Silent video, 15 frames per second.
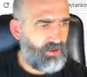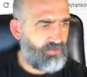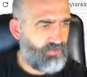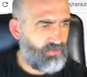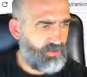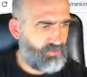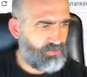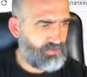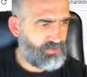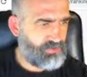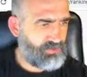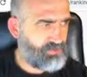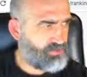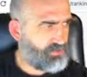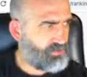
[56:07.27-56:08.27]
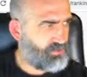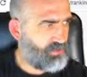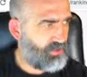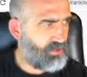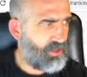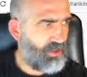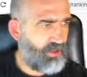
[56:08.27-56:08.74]
I thought he was,
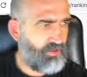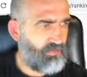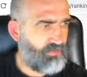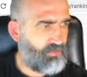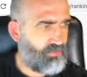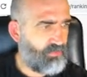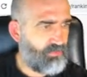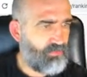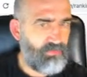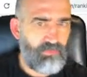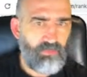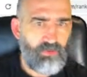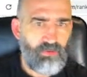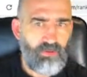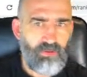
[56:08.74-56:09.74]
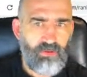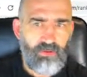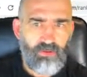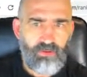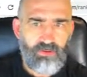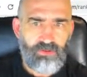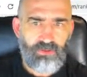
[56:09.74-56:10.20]
okay.
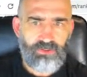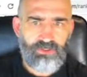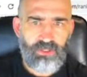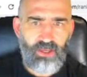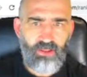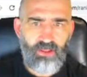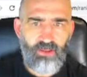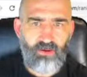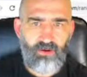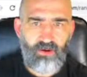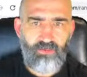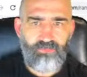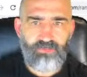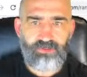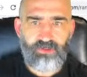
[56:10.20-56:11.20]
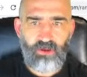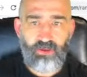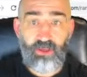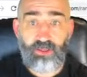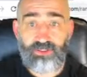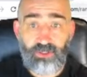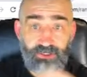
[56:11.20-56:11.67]
Josh Kelly, all right. So,
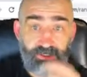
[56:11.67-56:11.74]
yeah, Josh